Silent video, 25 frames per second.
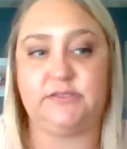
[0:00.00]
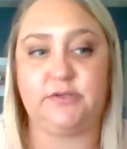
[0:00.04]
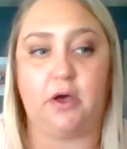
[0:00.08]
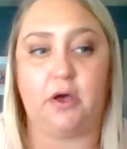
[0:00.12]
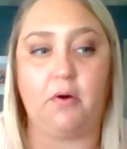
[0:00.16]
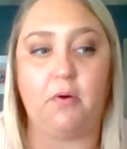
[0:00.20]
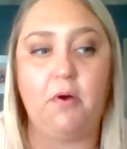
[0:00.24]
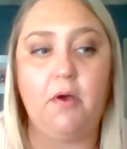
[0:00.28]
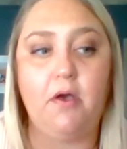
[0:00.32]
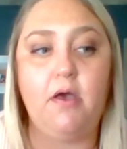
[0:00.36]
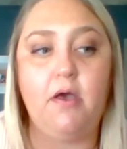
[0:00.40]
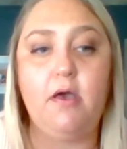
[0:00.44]

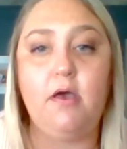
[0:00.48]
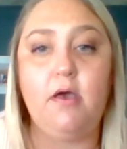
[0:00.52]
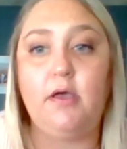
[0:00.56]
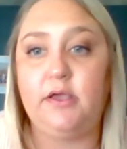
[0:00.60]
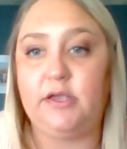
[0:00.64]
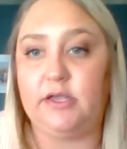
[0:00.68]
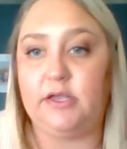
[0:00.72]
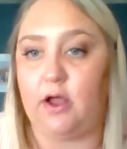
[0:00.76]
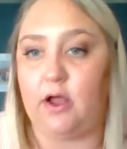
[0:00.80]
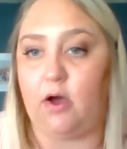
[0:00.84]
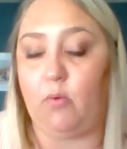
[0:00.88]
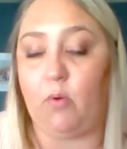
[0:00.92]
So,
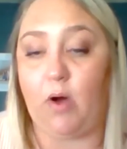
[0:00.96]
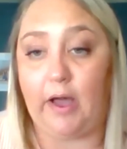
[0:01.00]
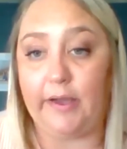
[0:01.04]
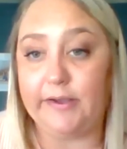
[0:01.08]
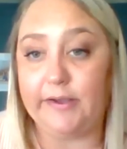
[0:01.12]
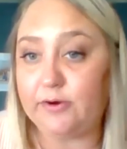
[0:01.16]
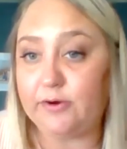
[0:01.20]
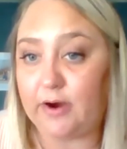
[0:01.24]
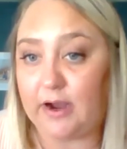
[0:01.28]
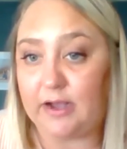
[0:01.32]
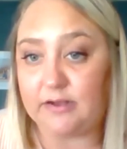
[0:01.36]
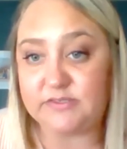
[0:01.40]
you know, while
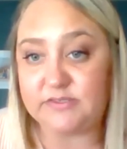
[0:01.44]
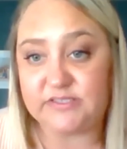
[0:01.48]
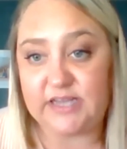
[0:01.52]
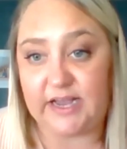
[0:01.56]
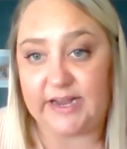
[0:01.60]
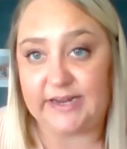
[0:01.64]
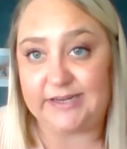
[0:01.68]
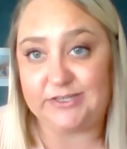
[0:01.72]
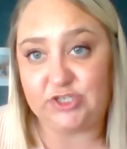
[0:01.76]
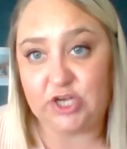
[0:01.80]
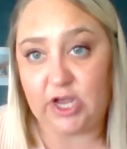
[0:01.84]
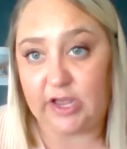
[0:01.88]
you're
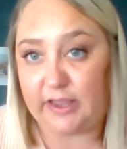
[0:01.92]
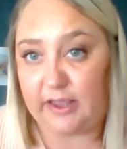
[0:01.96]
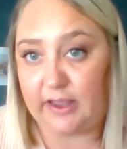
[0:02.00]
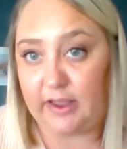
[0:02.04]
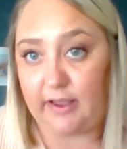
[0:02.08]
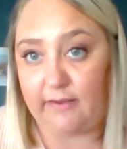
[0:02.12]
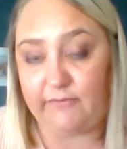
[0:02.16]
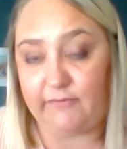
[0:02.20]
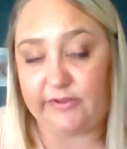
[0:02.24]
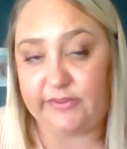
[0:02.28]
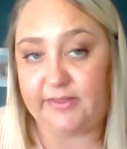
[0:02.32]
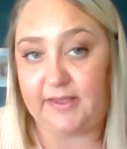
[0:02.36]
outside
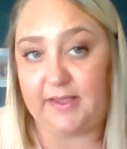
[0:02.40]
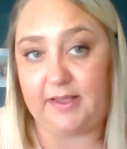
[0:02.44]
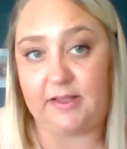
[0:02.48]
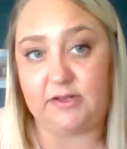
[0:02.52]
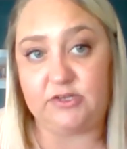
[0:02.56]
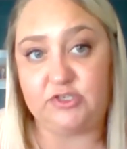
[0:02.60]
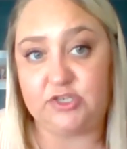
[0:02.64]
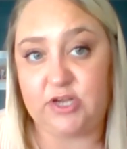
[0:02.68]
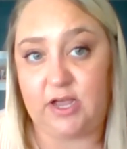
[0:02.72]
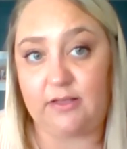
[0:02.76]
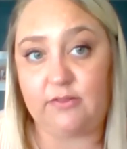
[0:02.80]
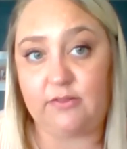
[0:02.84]
checking everything,
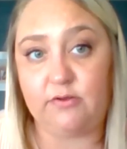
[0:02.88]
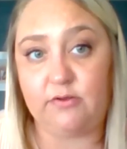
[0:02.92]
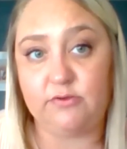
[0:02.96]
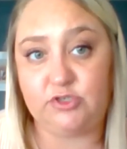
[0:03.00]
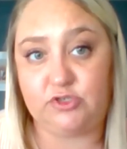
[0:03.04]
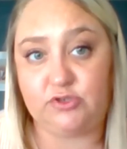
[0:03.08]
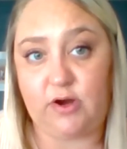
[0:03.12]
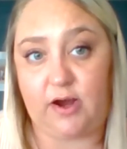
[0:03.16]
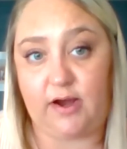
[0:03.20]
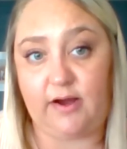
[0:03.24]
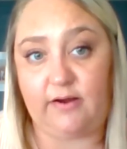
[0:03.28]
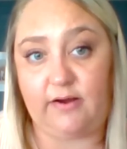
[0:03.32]
check those
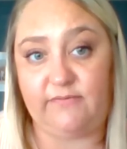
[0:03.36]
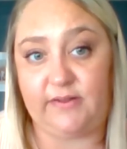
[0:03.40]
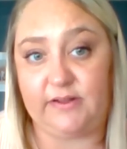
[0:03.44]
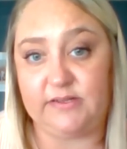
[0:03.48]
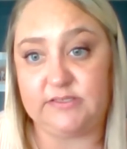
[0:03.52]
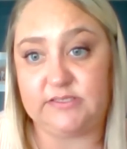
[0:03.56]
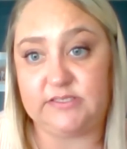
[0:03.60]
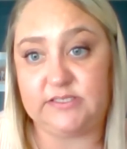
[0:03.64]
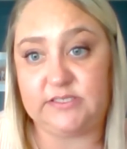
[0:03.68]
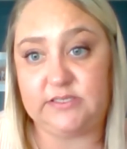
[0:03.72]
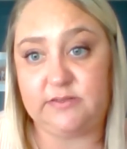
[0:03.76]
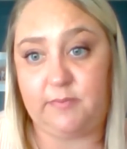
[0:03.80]
dryer
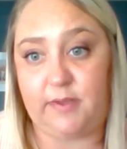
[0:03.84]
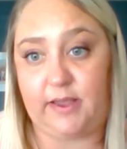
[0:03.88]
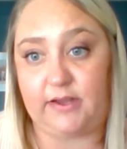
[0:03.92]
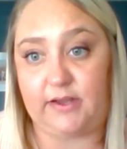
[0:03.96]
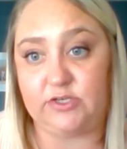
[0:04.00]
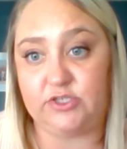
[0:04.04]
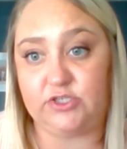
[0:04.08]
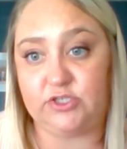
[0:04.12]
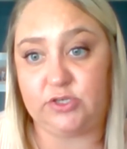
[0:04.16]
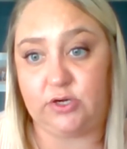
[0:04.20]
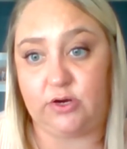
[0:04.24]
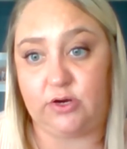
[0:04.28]
vents to
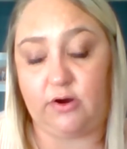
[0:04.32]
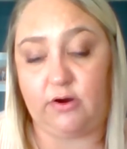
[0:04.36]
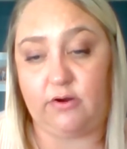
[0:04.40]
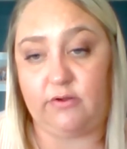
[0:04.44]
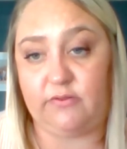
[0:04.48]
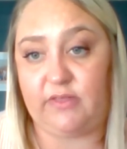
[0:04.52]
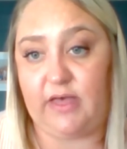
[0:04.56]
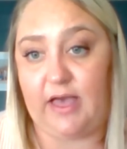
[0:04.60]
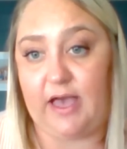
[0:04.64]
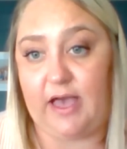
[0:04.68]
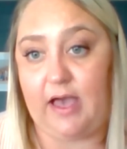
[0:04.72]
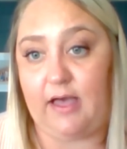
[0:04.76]
make
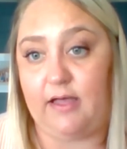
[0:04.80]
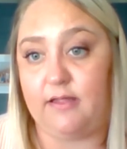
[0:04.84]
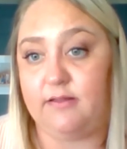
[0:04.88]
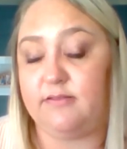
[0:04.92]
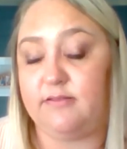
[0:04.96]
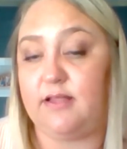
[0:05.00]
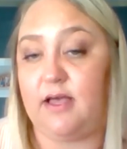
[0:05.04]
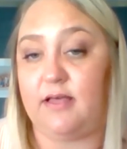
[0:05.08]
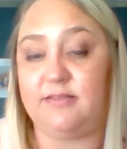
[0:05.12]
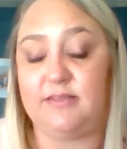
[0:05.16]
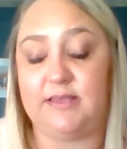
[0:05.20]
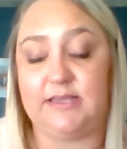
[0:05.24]
sure that
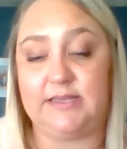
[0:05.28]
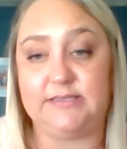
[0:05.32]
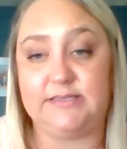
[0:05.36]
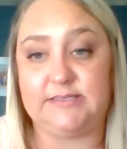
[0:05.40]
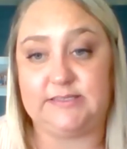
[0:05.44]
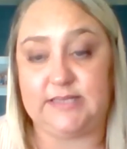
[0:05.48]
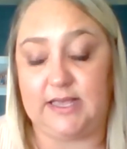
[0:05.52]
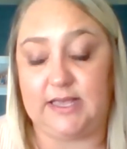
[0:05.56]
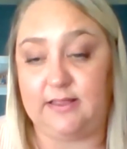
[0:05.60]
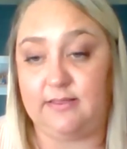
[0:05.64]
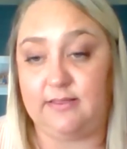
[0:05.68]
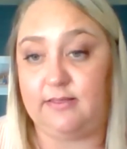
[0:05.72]

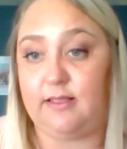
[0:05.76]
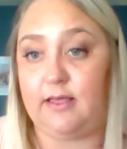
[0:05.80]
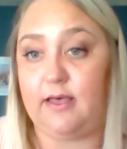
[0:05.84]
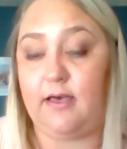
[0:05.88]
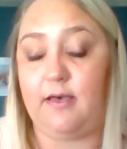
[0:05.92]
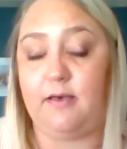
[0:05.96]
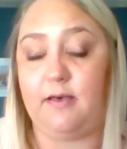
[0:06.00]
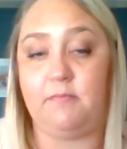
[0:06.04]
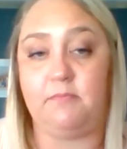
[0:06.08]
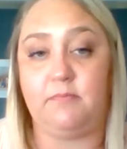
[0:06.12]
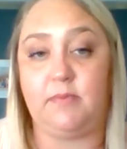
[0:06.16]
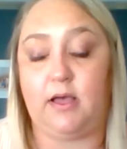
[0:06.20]
nothing's in
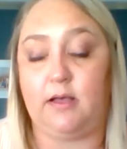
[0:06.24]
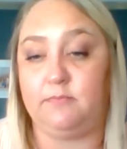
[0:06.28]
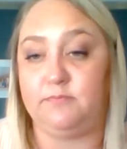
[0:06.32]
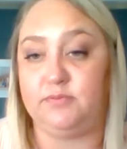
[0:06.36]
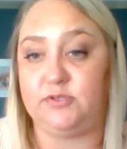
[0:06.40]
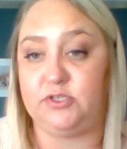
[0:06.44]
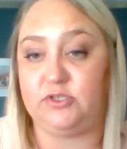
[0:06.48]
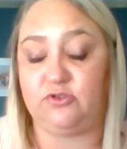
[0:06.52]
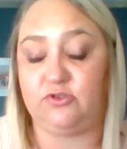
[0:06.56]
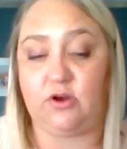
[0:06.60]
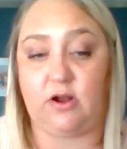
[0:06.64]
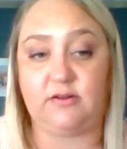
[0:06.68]
them
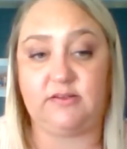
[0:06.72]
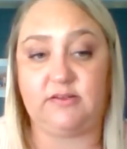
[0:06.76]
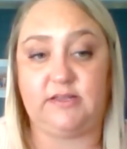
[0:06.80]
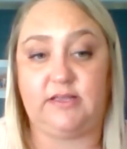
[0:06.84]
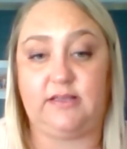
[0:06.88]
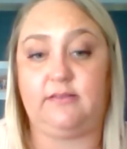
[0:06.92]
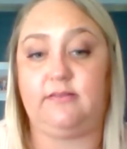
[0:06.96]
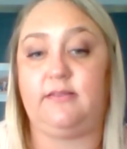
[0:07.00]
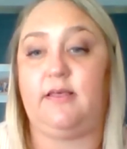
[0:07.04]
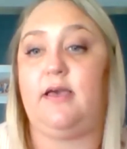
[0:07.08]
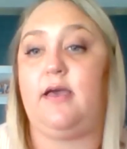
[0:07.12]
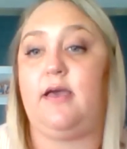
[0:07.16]

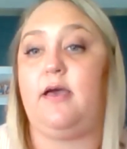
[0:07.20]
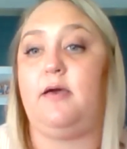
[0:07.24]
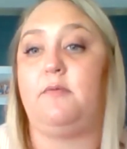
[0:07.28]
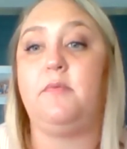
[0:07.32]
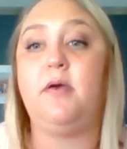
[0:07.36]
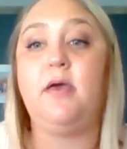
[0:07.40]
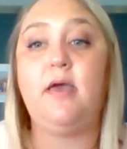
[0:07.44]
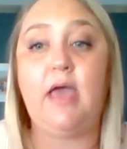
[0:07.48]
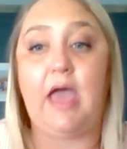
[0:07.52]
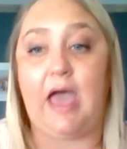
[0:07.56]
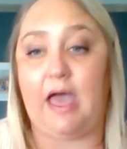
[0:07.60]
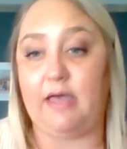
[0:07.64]
obstructing them
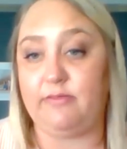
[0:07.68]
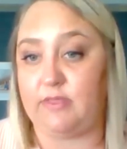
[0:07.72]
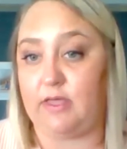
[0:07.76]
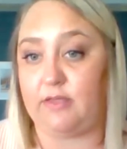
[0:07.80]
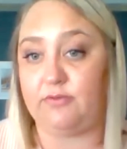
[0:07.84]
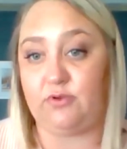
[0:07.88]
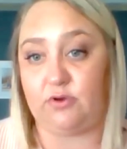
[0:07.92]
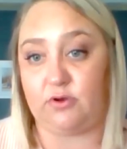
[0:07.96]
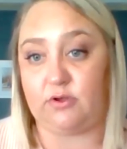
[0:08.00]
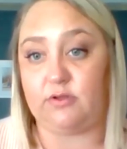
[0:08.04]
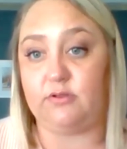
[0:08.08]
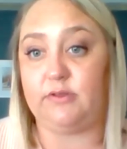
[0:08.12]
and
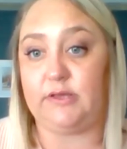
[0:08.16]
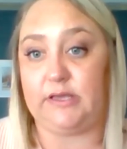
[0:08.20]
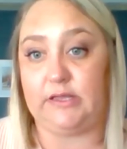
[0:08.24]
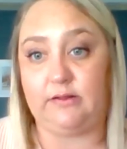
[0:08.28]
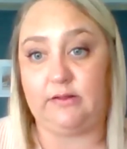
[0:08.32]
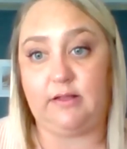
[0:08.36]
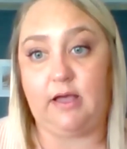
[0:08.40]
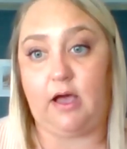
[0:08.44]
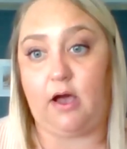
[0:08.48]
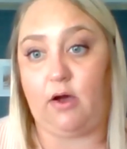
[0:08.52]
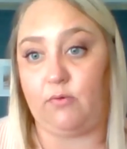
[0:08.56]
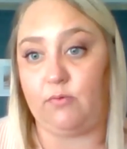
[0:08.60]
that they're
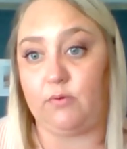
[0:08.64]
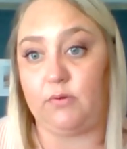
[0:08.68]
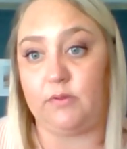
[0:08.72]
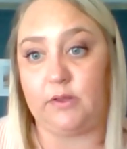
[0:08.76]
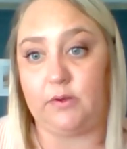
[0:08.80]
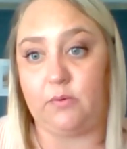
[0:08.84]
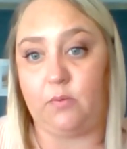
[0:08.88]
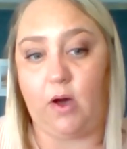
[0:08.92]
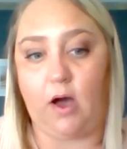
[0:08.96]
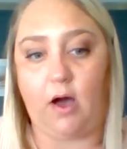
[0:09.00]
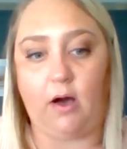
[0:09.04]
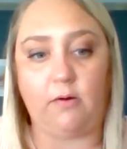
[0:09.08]
cleaned out
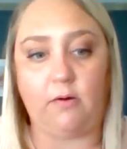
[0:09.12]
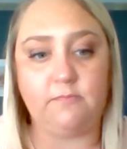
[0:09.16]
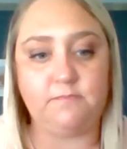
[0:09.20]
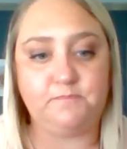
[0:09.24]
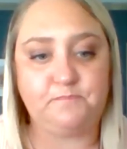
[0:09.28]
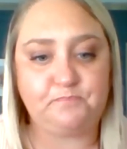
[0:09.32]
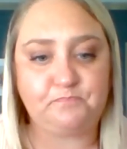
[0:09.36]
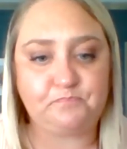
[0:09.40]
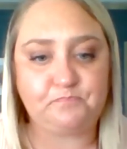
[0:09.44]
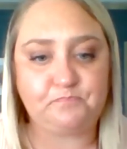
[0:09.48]
really well.